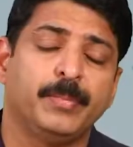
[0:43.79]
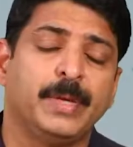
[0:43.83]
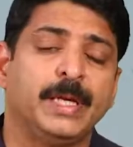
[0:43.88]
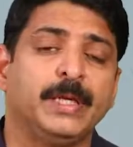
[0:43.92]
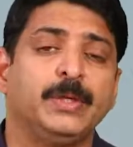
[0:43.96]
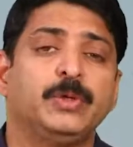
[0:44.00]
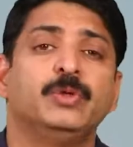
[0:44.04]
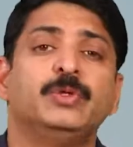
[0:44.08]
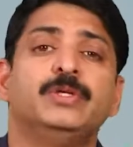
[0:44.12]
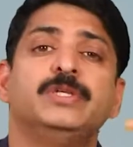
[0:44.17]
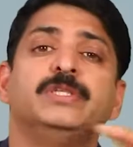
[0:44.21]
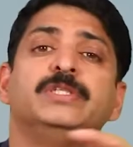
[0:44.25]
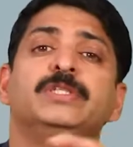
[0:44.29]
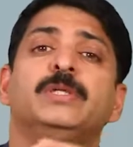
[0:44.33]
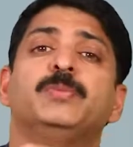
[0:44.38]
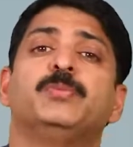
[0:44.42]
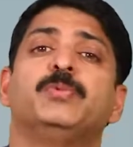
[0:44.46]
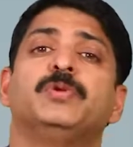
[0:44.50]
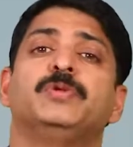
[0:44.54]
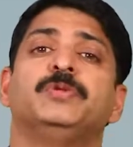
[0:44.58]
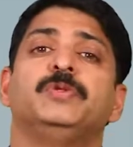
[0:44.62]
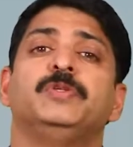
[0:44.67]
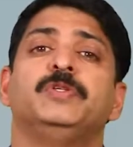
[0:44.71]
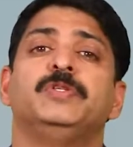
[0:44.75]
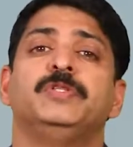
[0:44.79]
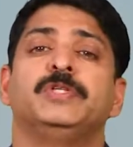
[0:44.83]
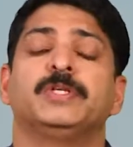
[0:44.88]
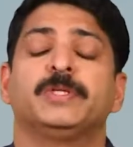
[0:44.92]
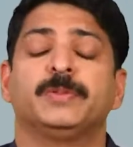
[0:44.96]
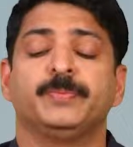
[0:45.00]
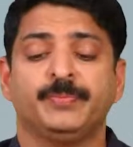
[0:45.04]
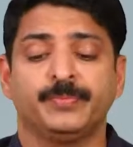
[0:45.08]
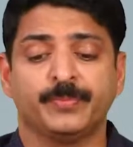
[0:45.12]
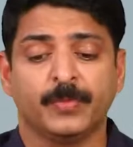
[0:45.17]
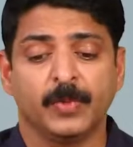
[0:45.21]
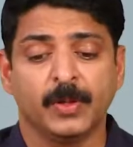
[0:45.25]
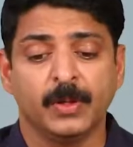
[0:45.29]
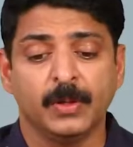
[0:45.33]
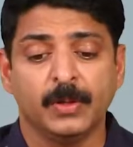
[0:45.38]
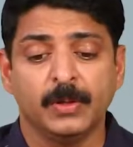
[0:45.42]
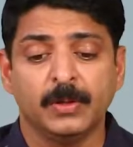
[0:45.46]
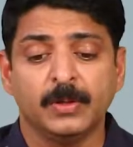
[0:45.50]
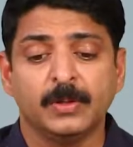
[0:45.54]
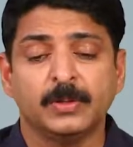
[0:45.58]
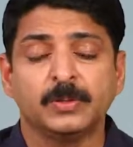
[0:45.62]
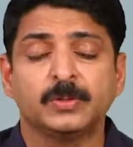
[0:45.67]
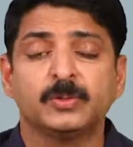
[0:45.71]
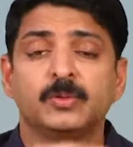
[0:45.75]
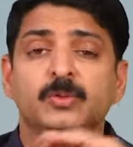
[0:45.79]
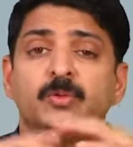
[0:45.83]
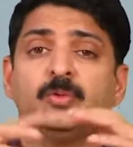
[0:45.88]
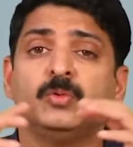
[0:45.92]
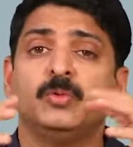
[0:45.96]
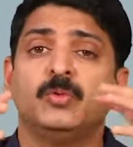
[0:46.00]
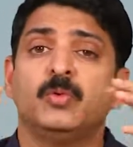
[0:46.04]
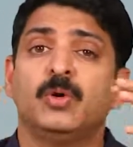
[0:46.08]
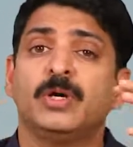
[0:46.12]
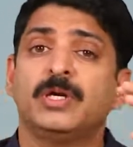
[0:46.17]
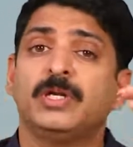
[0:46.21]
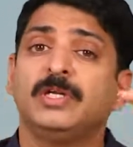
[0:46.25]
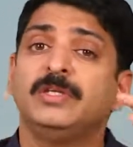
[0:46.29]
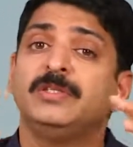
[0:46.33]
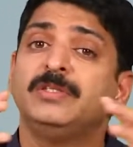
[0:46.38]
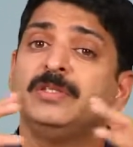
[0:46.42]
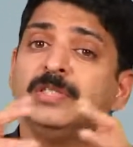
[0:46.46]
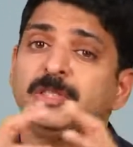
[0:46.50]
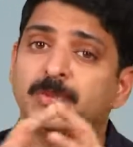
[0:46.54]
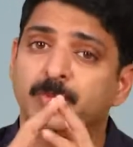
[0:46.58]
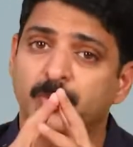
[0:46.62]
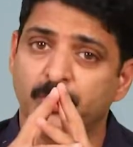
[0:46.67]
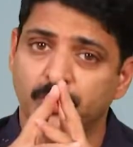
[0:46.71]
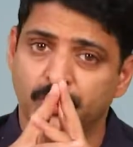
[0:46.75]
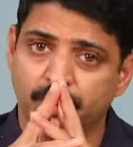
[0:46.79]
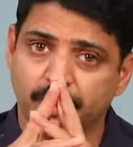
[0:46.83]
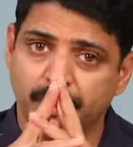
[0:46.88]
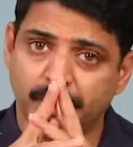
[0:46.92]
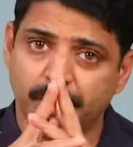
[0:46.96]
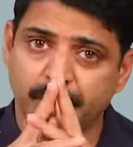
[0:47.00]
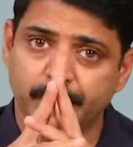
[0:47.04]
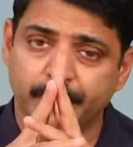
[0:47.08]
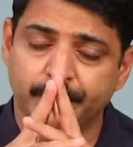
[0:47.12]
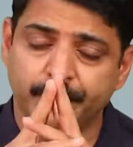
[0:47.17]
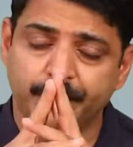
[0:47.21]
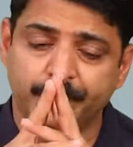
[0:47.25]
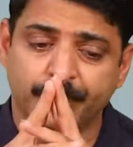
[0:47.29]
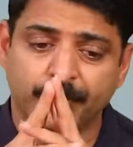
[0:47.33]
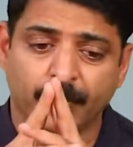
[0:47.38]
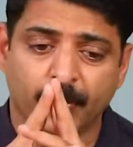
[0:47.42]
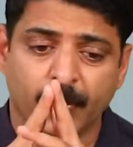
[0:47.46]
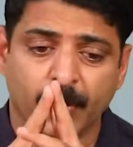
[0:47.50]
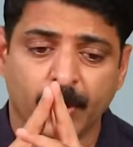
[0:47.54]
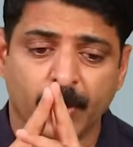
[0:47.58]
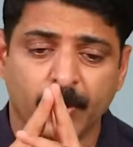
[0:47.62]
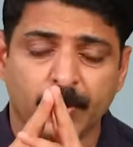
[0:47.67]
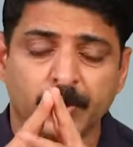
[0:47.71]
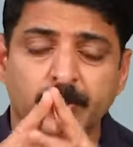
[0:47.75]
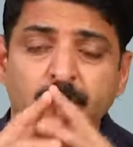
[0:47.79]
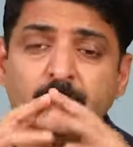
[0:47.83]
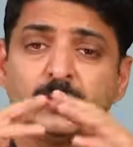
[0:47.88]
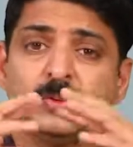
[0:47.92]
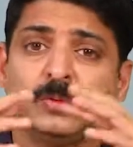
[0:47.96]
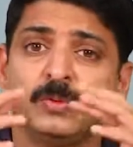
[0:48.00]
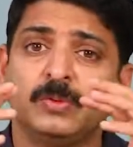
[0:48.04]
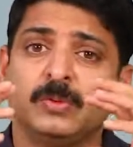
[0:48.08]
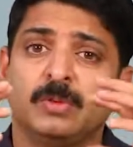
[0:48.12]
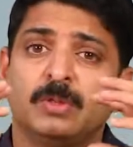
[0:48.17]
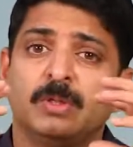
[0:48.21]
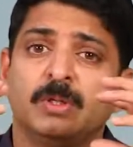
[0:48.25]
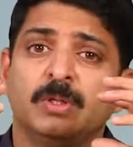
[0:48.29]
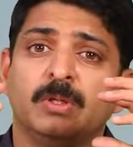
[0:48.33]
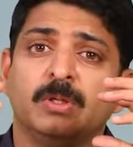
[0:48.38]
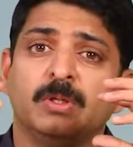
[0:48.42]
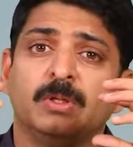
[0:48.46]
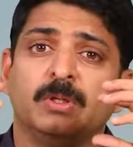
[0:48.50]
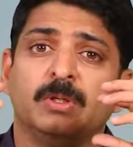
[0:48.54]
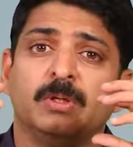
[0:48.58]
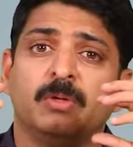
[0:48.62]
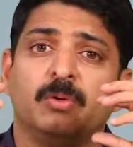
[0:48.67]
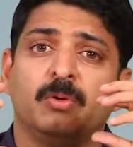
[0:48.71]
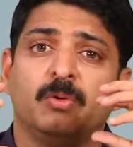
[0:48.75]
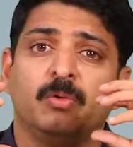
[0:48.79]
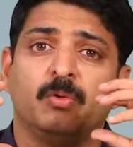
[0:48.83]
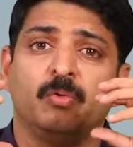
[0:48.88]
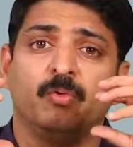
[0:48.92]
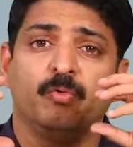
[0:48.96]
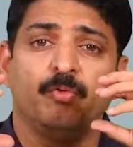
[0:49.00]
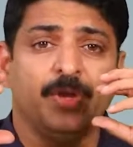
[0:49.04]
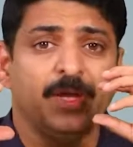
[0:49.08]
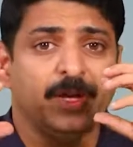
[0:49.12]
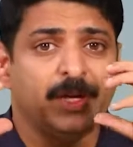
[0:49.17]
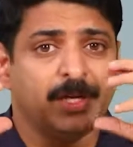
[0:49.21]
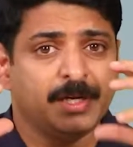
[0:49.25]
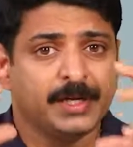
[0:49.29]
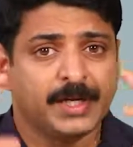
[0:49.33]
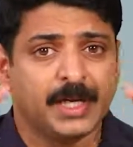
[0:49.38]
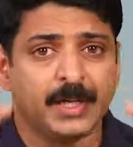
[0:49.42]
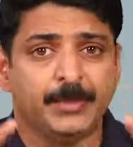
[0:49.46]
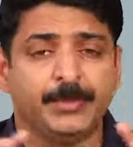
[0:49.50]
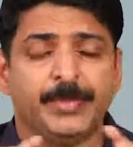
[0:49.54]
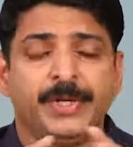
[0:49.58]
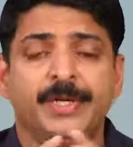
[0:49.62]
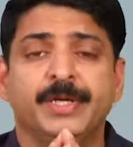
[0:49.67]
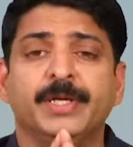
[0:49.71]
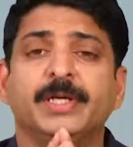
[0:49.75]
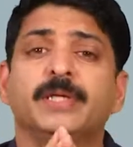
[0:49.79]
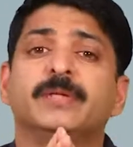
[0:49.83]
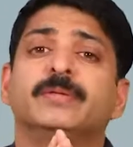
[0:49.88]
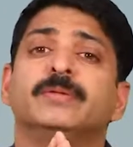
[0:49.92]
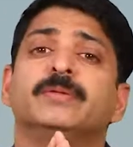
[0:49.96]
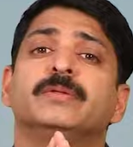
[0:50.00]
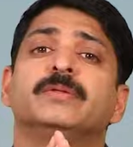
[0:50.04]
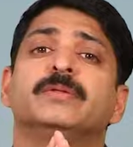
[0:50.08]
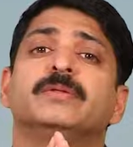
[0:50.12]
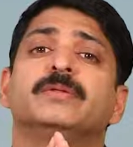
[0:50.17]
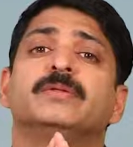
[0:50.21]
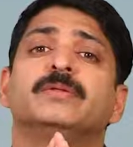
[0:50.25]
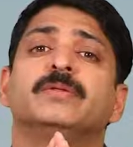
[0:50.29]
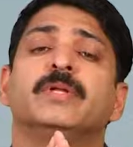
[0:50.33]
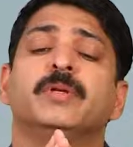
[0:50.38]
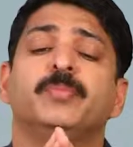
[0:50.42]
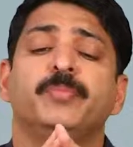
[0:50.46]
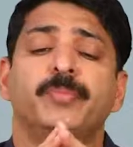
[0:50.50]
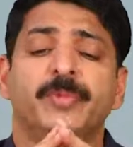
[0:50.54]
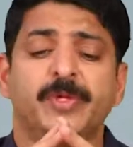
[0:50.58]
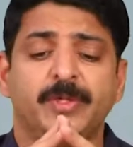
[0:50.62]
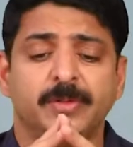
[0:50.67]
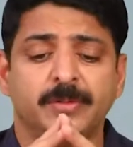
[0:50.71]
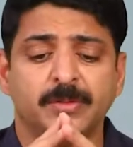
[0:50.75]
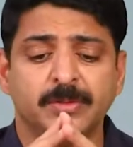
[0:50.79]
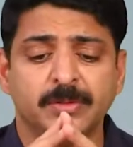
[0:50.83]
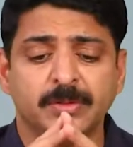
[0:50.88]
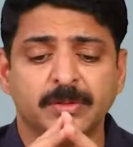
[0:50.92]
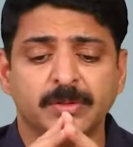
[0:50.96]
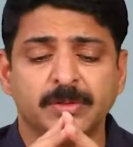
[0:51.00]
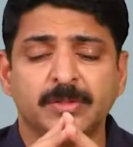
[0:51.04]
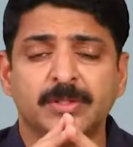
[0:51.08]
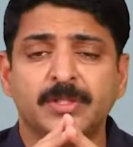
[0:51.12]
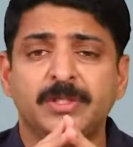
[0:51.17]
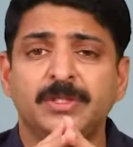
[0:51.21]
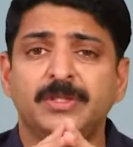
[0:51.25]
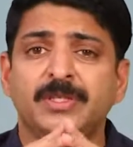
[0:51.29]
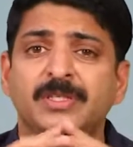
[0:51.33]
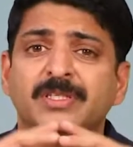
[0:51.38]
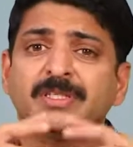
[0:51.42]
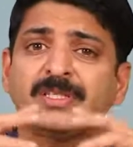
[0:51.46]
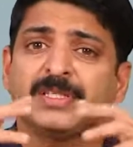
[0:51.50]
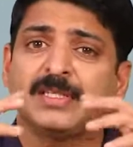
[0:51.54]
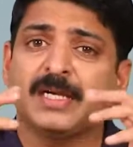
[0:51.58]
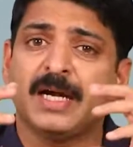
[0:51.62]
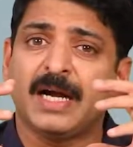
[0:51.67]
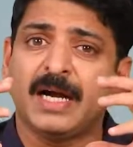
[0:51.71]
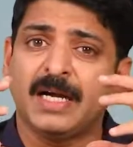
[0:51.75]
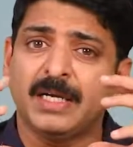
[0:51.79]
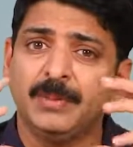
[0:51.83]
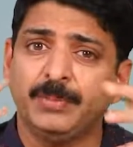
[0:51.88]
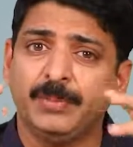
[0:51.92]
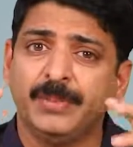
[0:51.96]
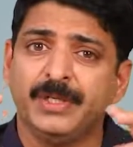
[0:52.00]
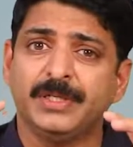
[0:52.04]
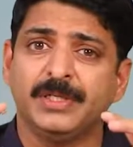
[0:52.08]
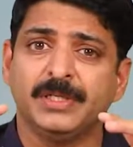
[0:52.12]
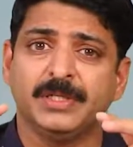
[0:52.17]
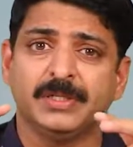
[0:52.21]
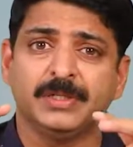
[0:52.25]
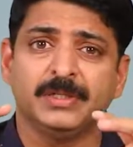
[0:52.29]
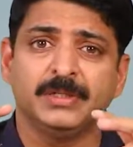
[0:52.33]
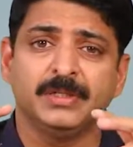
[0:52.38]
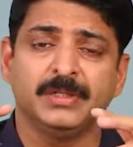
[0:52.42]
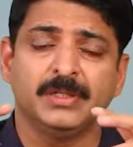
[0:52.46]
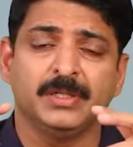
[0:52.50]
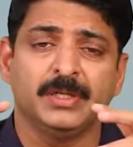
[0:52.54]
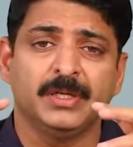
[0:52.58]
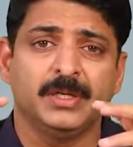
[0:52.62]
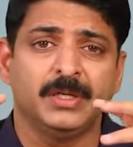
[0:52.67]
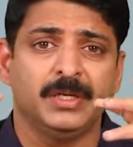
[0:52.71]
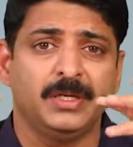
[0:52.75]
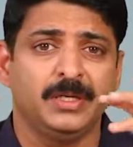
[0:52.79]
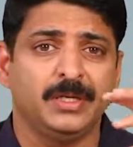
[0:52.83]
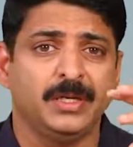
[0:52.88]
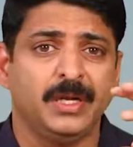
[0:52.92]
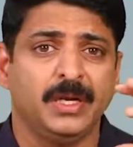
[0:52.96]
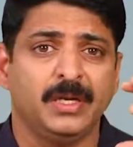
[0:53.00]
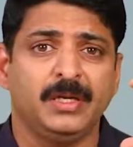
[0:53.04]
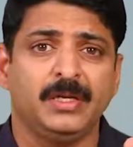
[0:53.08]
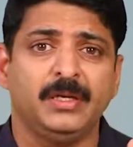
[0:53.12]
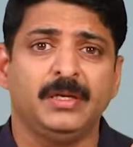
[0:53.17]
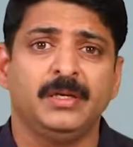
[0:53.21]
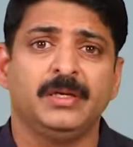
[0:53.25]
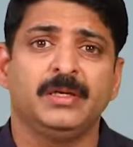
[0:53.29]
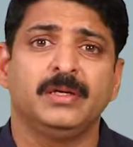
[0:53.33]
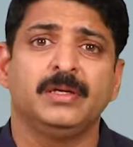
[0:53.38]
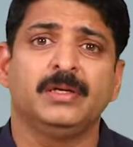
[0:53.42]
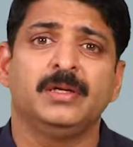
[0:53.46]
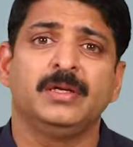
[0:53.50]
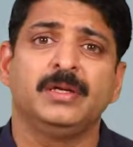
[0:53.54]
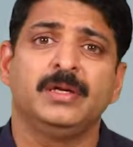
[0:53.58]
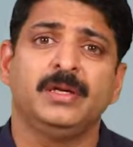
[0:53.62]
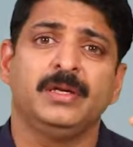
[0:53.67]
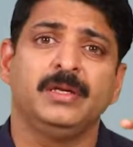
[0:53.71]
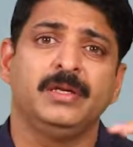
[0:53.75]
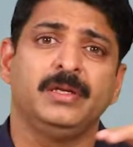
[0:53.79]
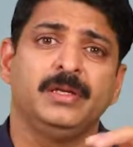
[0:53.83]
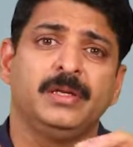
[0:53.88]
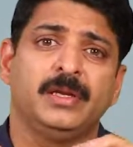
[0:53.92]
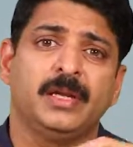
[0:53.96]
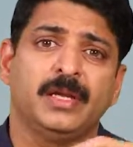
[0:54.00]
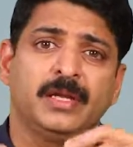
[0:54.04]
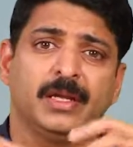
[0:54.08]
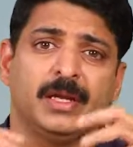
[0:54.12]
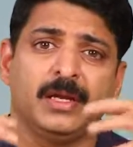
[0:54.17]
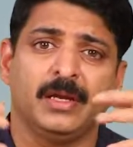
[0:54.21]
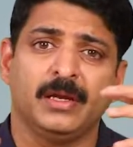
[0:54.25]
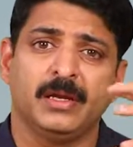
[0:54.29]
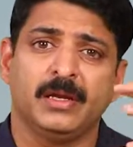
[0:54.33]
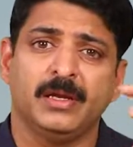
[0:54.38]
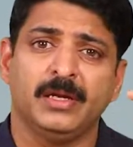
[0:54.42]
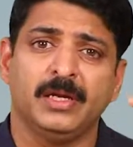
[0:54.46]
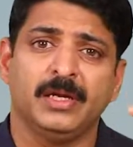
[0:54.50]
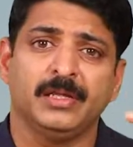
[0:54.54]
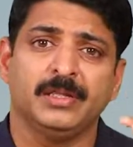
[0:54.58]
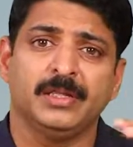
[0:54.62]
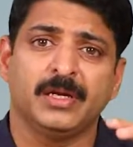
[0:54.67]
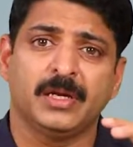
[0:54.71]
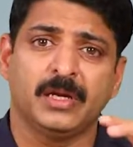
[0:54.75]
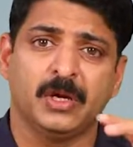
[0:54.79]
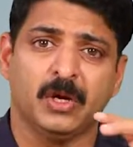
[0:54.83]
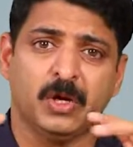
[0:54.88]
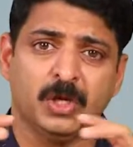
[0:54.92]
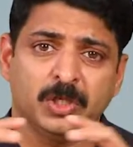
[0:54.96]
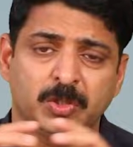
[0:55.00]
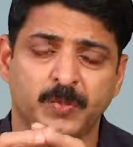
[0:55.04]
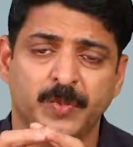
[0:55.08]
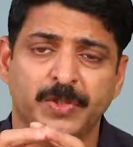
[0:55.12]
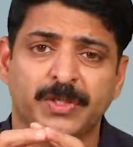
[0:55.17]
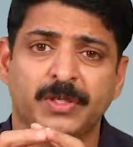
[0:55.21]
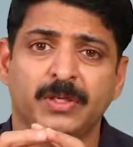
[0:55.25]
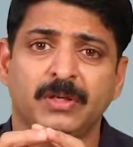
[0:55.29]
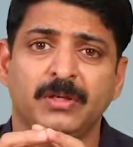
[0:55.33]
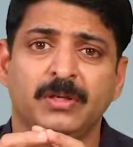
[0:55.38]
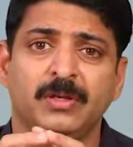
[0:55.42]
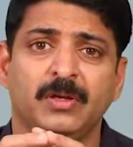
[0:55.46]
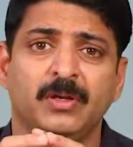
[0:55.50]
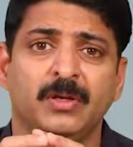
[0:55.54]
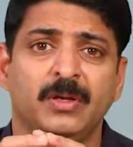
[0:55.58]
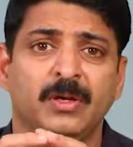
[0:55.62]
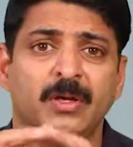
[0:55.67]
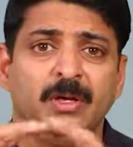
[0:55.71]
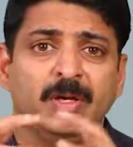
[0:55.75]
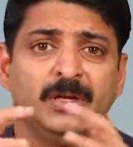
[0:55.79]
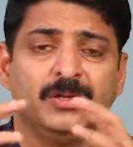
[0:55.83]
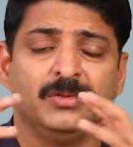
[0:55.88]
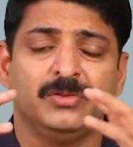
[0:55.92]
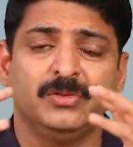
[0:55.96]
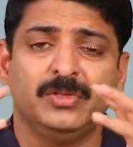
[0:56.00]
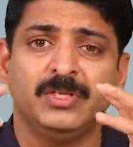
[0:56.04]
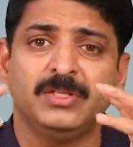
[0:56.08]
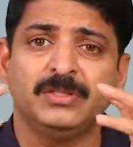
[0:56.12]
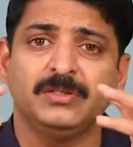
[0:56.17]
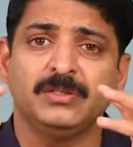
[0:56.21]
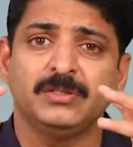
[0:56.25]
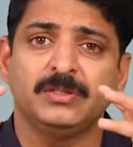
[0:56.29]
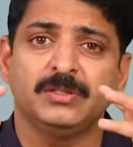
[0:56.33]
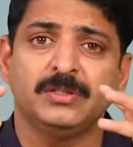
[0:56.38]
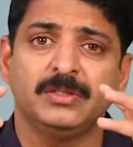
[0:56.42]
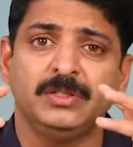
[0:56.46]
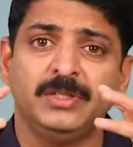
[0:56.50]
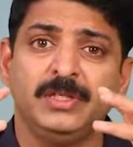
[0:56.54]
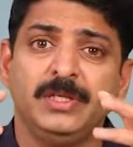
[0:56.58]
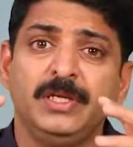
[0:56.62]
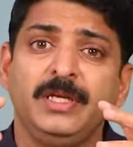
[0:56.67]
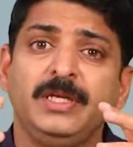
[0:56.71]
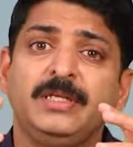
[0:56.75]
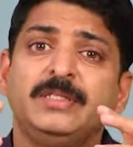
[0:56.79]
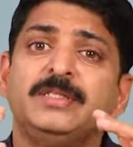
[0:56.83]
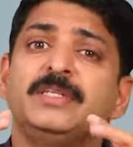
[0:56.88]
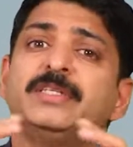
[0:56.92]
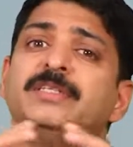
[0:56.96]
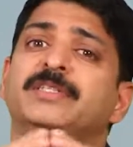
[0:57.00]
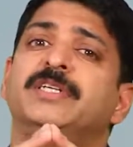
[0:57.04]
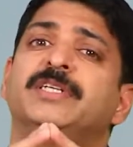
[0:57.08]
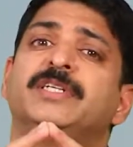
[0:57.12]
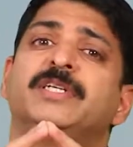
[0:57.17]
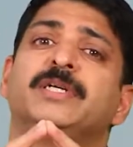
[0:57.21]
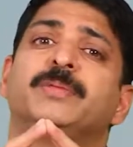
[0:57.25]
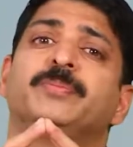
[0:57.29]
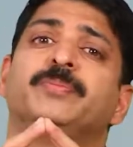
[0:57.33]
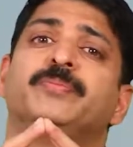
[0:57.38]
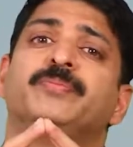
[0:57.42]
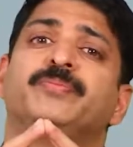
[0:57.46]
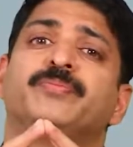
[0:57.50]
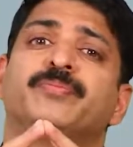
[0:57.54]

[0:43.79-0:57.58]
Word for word: micro TESE procedure. So, what is this procedure? So, where it can be done? That means, see, this can't be done in any other hospital. This needs a setup.